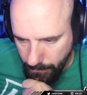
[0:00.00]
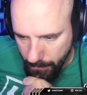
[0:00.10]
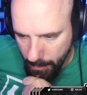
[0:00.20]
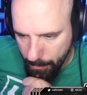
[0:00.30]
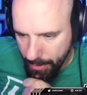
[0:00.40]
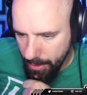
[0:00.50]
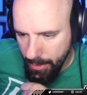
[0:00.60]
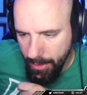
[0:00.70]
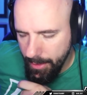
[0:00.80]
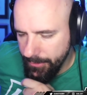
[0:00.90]
but uh,
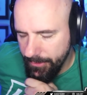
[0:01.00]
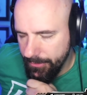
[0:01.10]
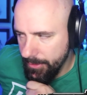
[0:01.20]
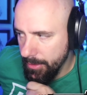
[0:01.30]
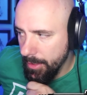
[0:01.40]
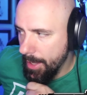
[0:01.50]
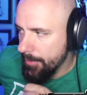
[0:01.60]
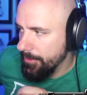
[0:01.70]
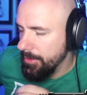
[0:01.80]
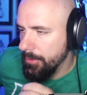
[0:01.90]
it just it,
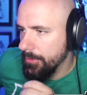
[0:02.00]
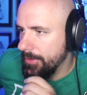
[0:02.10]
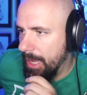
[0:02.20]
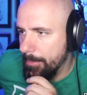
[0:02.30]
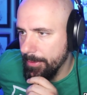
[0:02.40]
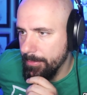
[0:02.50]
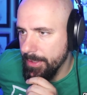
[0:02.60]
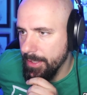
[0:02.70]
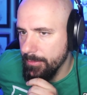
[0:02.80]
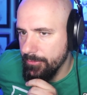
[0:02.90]
every little topic
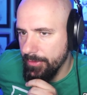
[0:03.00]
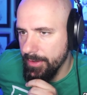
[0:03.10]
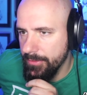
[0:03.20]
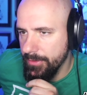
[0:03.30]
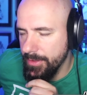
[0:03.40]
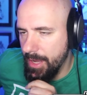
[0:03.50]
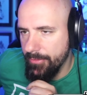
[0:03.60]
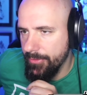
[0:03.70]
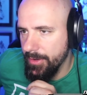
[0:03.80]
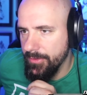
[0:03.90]
became franchise, not
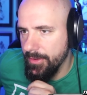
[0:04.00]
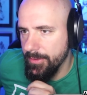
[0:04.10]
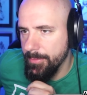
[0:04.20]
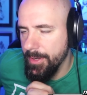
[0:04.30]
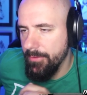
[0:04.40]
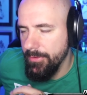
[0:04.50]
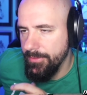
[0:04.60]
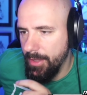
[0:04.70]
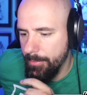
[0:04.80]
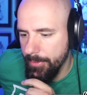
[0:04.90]
franchise, but every
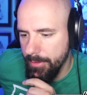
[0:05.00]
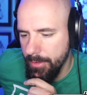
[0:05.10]
topic.